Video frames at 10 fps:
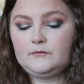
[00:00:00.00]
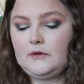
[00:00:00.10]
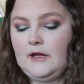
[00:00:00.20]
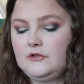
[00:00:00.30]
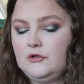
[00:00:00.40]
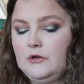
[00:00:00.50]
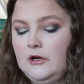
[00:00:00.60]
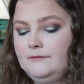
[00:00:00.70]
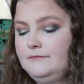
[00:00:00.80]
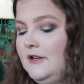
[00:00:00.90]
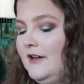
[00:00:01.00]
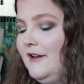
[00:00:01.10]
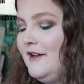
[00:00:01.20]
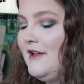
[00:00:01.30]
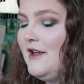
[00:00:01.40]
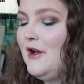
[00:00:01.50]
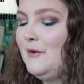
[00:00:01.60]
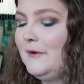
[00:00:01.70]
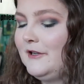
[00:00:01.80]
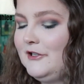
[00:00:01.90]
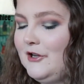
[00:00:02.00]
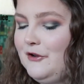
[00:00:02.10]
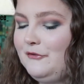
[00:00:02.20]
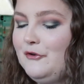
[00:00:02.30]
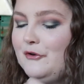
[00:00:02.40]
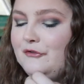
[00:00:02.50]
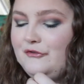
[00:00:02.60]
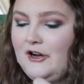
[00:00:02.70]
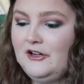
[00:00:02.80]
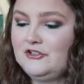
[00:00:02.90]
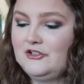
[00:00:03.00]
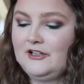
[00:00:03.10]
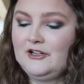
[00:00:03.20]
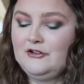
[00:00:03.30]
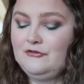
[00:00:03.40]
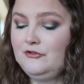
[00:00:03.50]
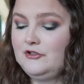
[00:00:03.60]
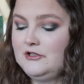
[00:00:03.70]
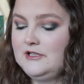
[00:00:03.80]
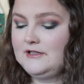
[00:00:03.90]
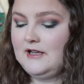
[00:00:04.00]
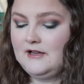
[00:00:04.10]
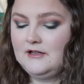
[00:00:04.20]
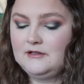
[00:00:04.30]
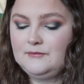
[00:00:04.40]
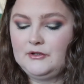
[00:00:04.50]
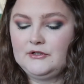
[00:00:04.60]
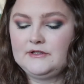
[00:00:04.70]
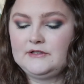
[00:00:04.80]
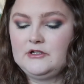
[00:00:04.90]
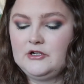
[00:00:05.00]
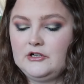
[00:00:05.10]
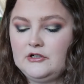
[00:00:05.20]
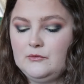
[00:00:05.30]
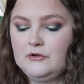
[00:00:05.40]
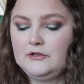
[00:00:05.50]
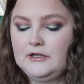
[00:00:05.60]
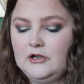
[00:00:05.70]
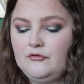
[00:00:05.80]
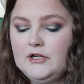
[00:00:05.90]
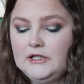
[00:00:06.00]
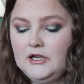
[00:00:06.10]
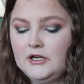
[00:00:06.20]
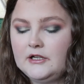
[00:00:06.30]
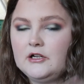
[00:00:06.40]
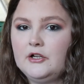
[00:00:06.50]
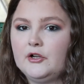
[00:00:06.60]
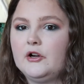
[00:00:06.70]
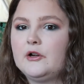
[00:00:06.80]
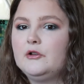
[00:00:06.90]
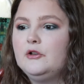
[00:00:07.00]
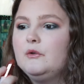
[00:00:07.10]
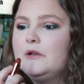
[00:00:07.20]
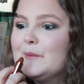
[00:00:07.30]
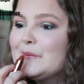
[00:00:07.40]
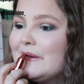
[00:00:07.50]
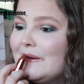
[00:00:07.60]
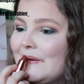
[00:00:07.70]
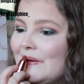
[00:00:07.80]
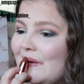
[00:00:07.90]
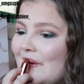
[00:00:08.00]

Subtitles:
That's too light. We're going to go for fudge like I originally said because it's the darker one. And I really like a dark nude lipstick.